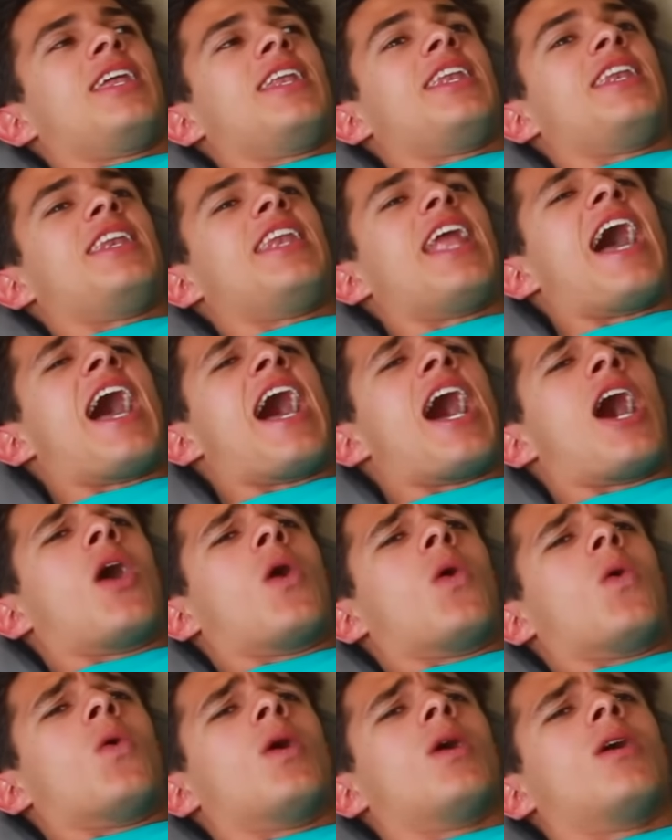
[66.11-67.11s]

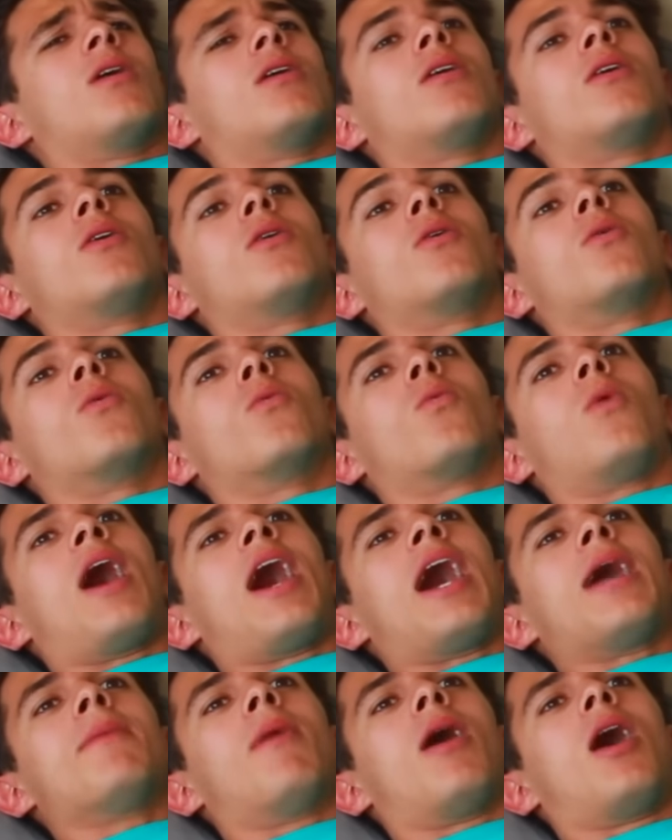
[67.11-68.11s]
No!
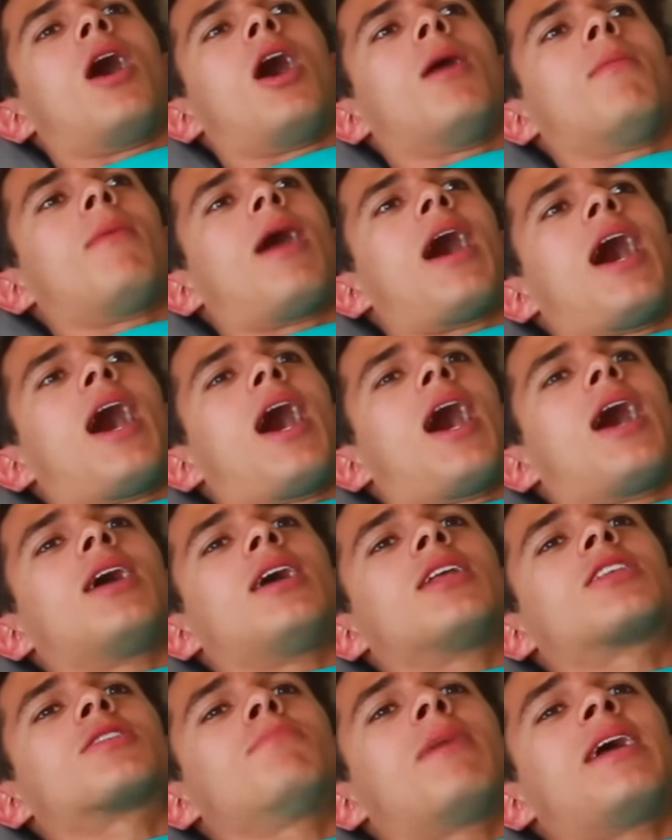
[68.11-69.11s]
Why, mom?
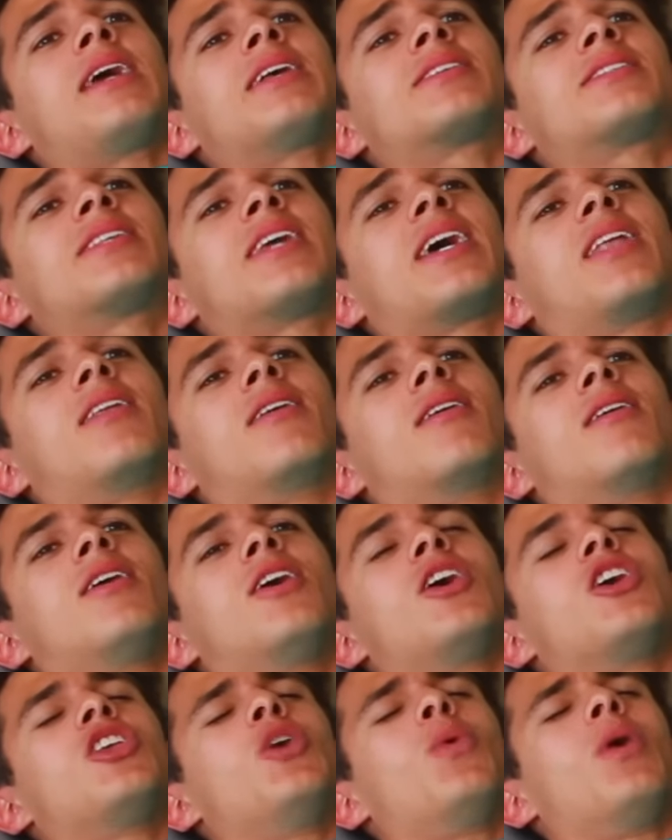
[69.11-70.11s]
Uh, it's Mason.
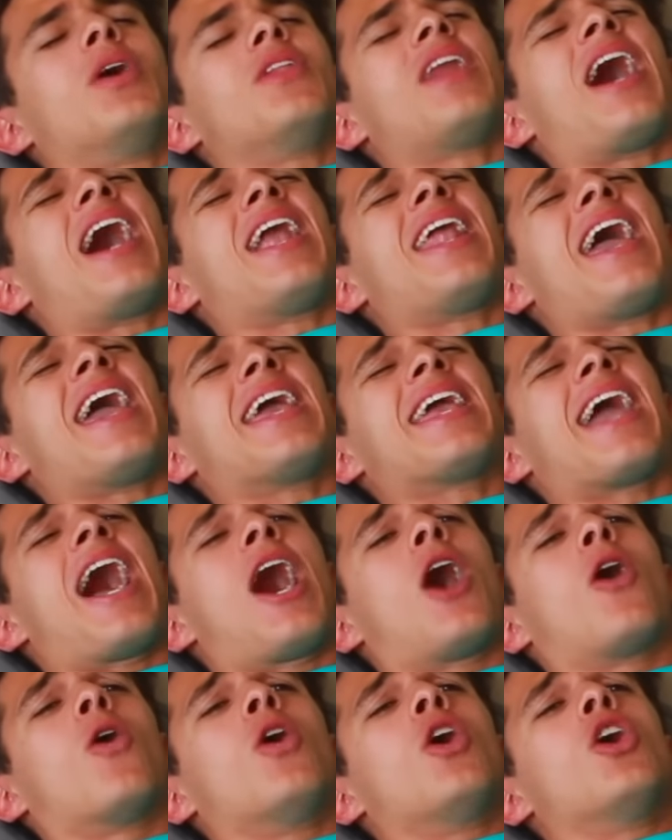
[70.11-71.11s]
You will not hang
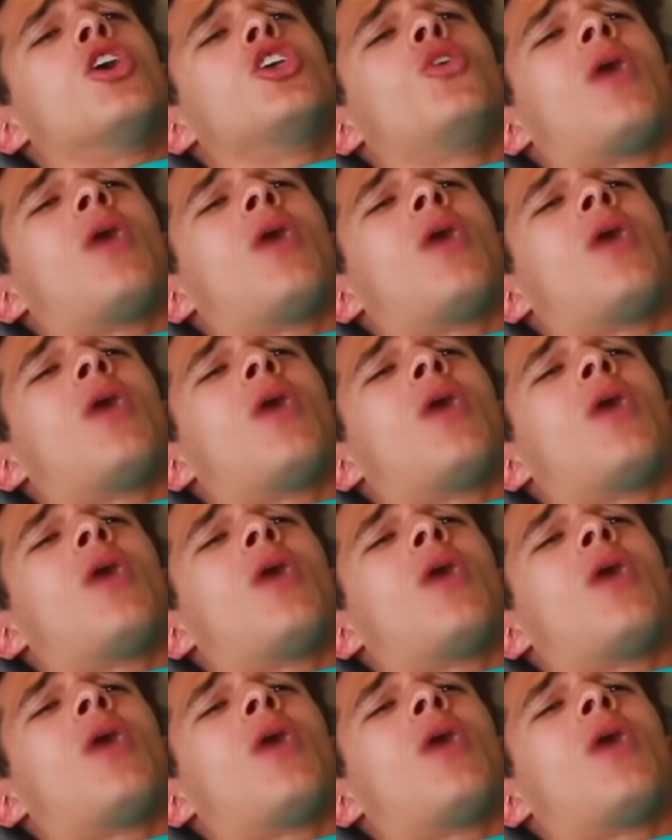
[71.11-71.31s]
out.